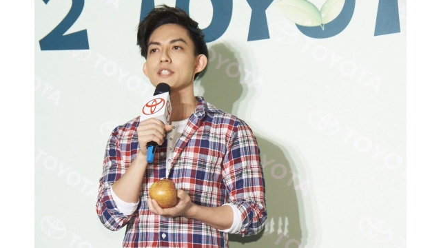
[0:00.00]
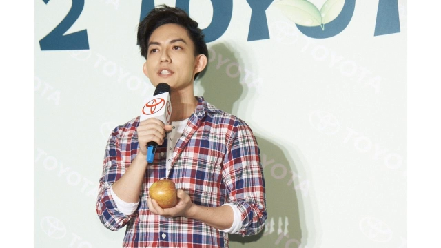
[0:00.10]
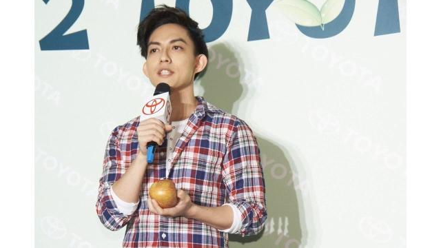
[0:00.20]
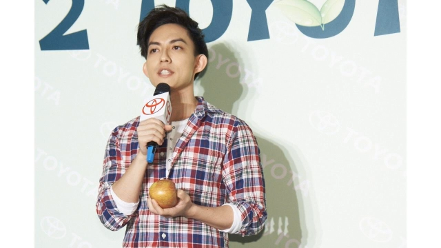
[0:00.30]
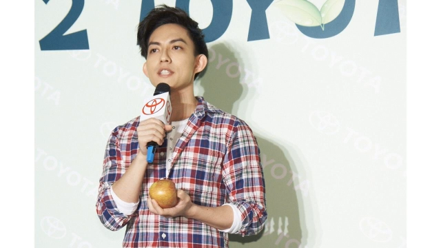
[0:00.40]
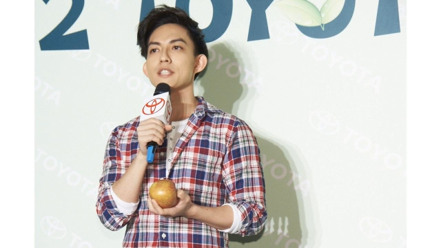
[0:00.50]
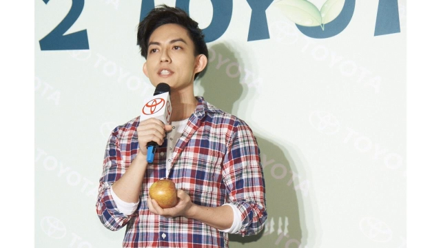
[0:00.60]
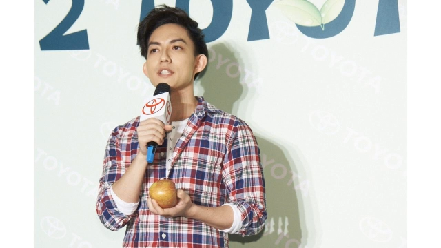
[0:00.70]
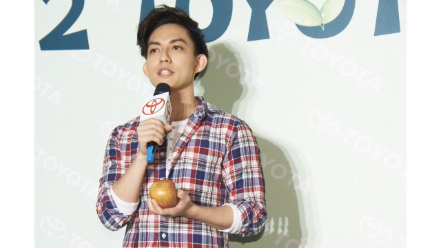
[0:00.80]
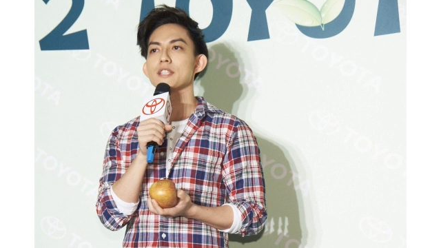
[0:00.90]

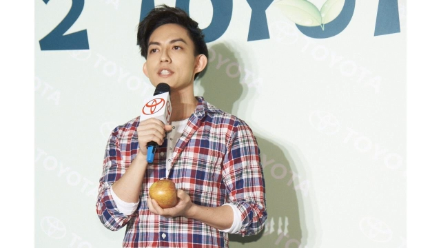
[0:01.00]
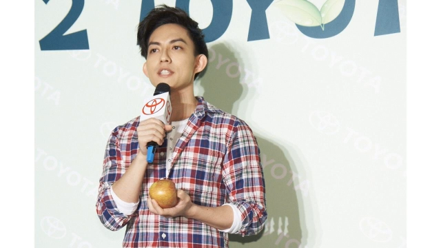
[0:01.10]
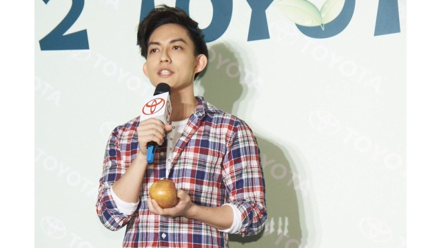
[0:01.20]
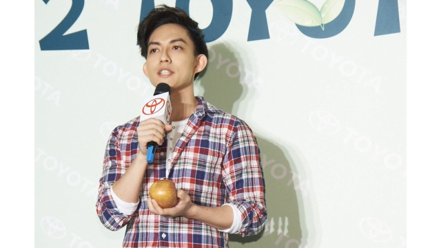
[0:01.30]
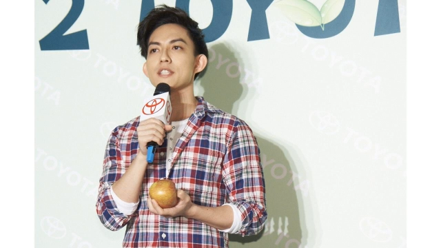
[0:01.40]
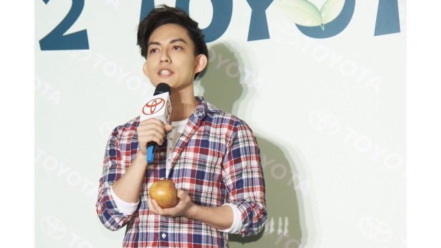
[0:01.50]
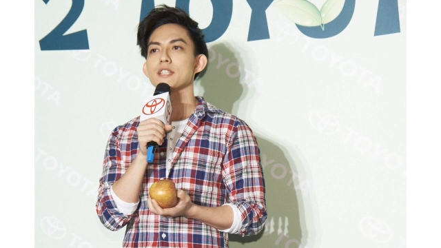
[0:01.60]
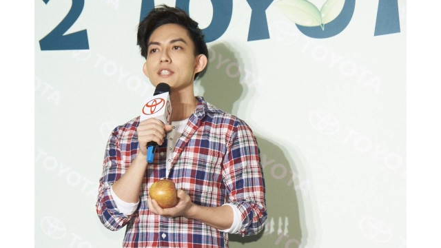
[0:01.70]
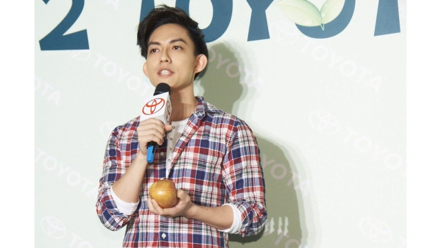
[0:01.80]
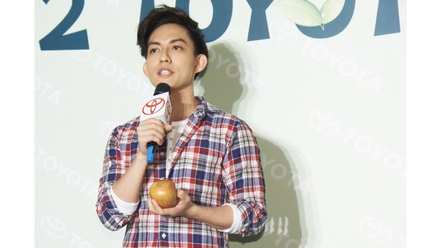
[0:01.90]

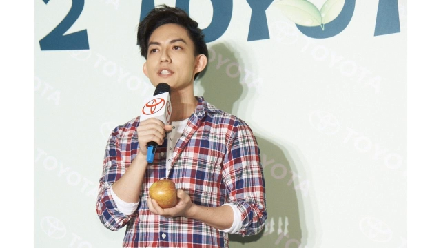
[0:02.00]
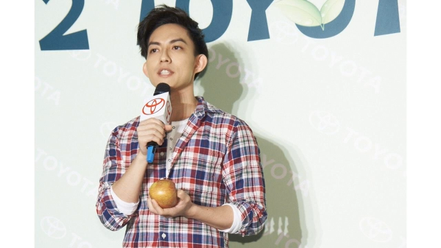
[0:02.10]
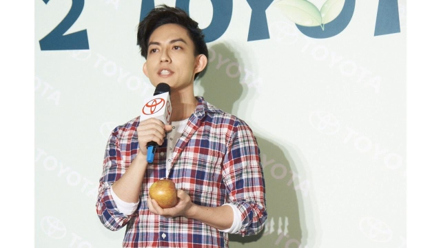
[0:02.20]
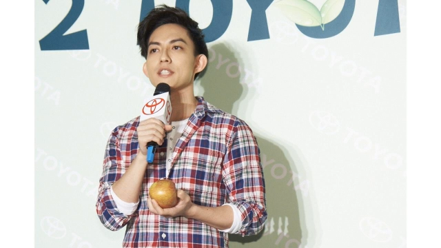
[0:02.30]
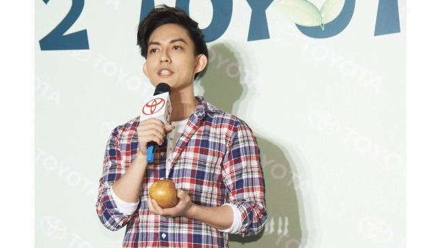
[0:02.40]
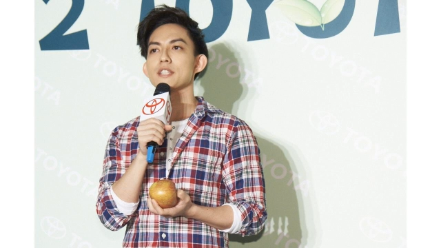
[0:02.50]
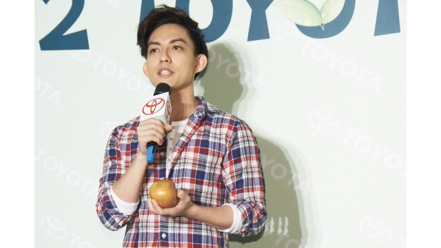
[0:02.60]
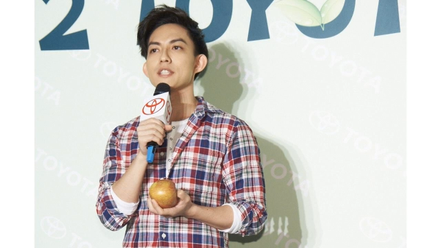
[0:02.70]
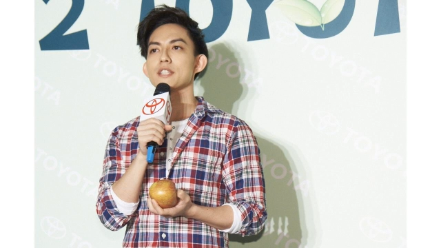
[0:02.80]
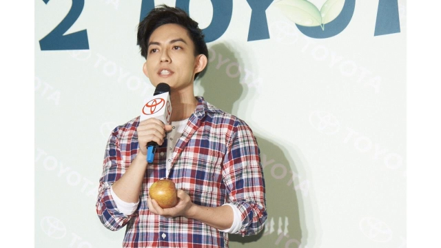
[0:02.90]

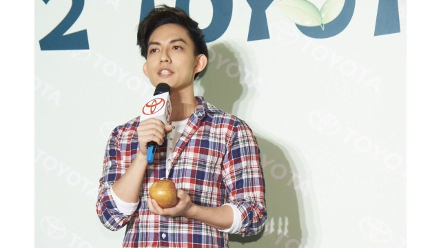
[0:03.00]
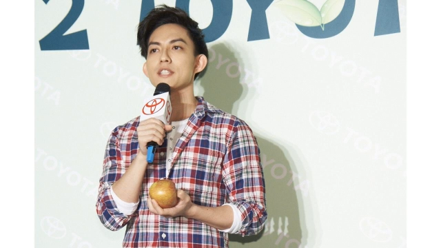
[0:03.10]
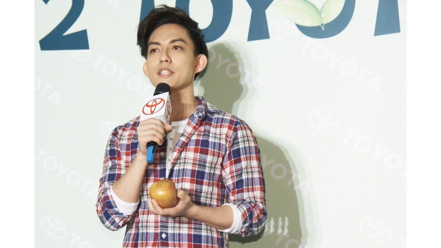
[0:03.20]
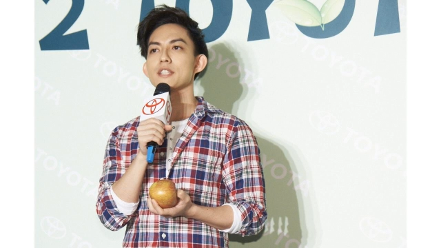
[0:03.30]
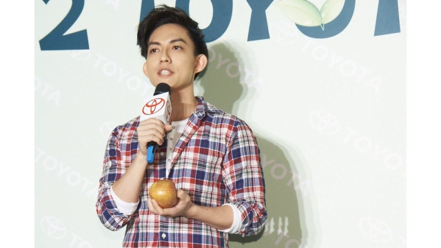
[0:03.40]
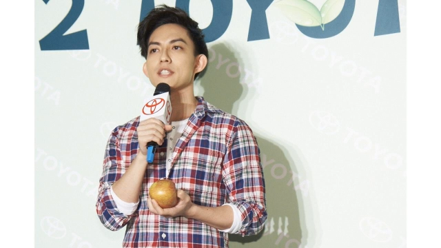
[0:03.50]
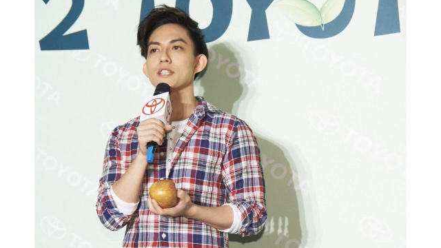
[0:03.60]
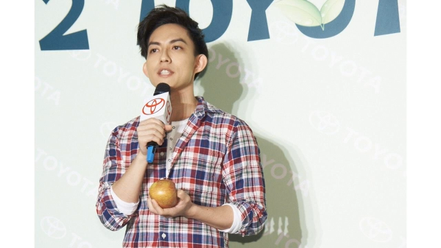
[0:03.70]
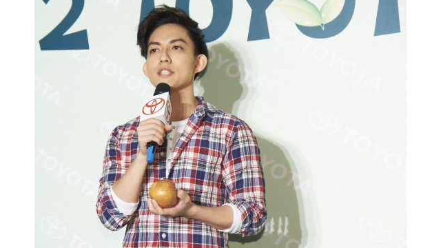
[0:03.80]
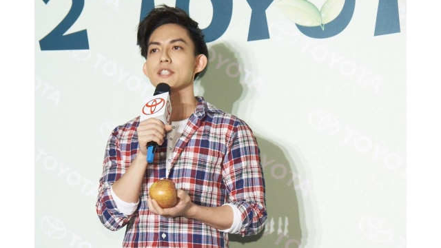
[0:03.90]

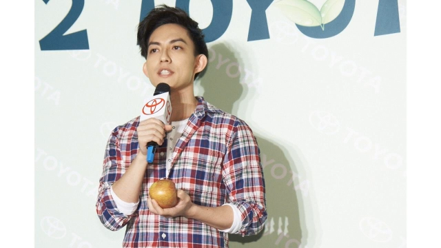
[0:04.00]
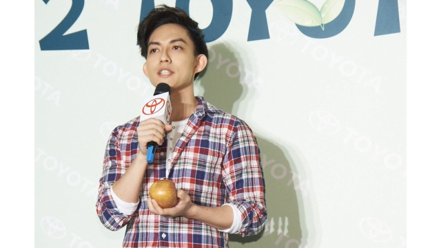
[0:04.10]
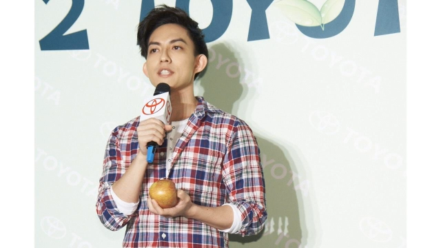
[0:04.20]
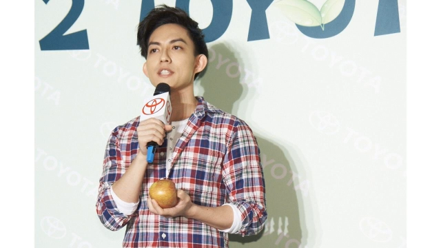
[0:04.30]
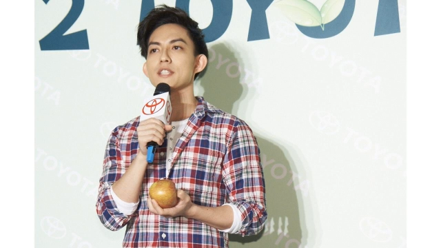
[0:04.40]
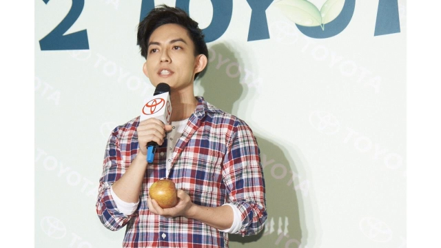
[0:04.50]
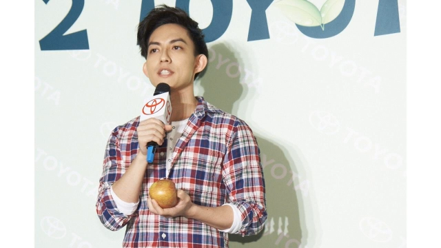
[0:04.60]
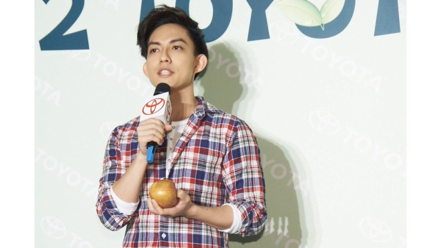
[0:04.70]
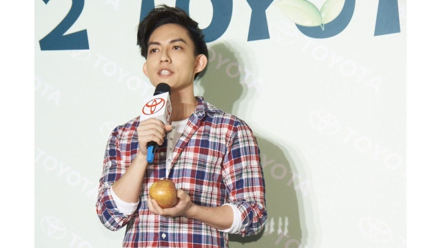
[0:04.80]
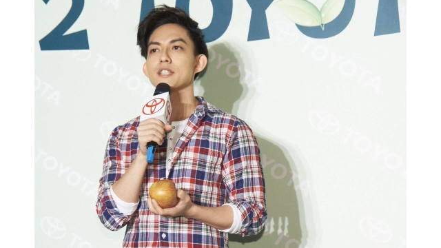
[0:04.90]

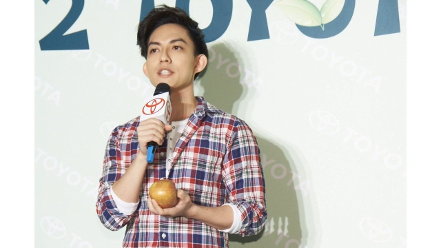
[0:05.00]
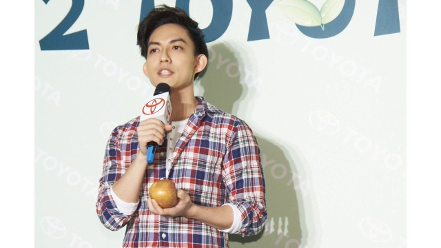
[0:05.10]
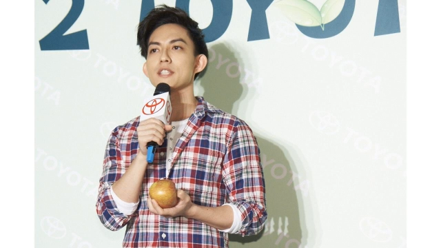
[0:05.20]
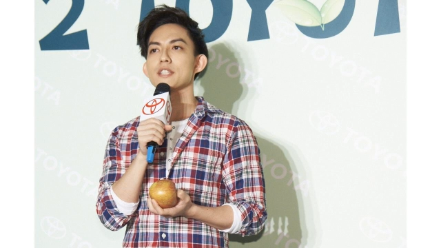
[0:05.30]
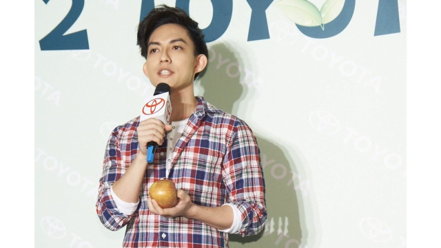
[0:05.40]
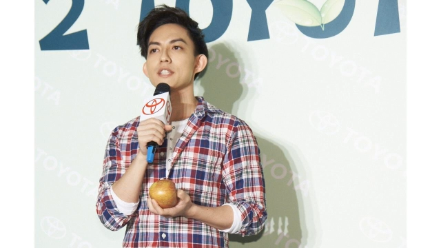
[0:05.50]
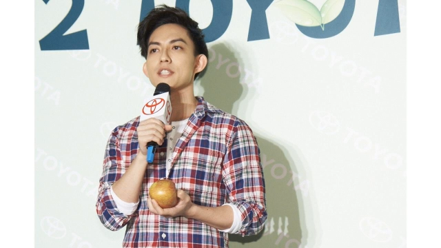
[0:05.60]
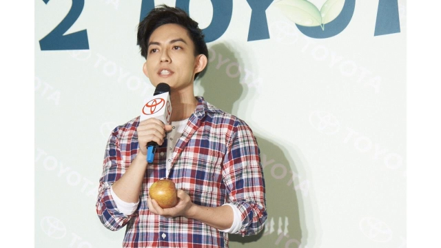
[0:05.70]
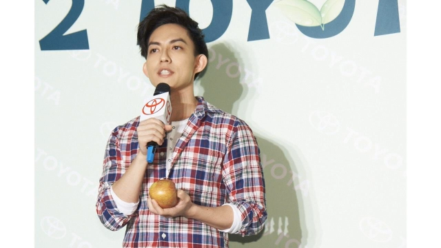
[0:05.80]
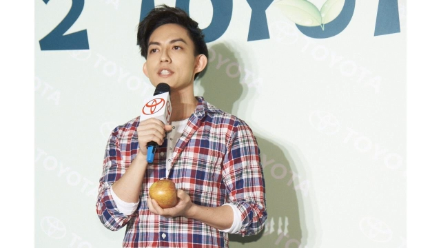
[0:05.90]

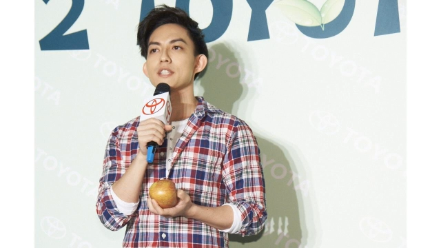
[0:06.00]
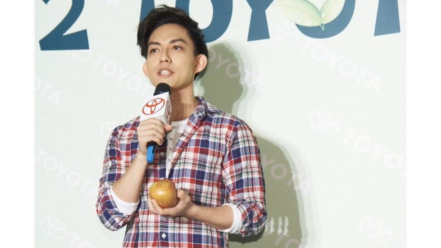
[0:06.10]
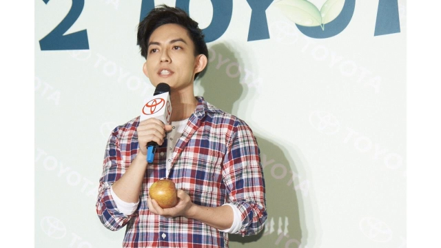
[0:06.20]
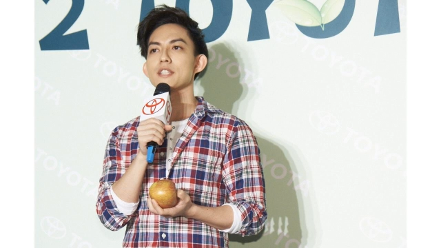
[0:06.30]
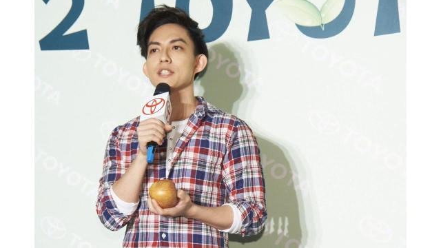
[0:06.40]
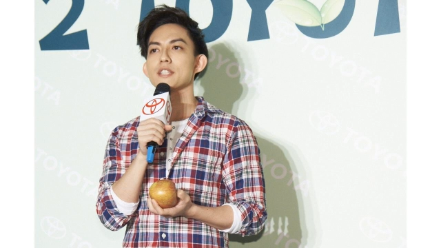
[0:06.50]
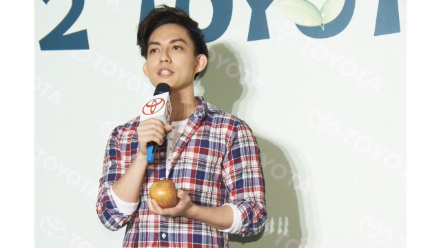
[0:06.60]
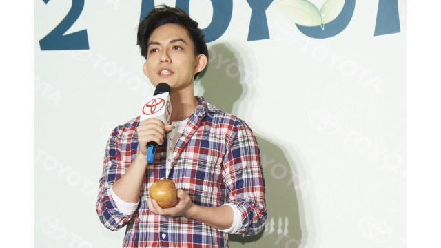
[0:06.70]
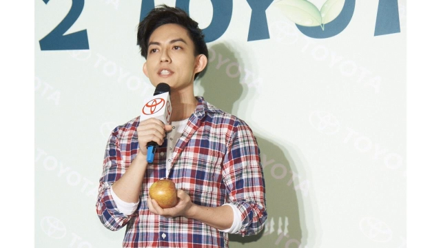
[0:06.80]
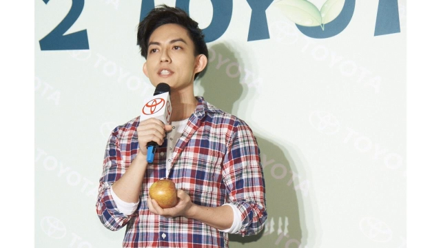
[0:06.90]

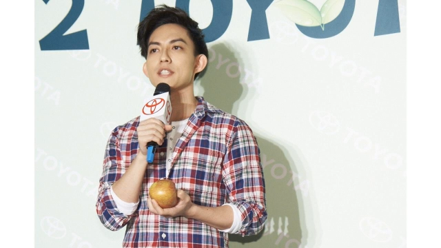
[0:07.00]
(no lip movement)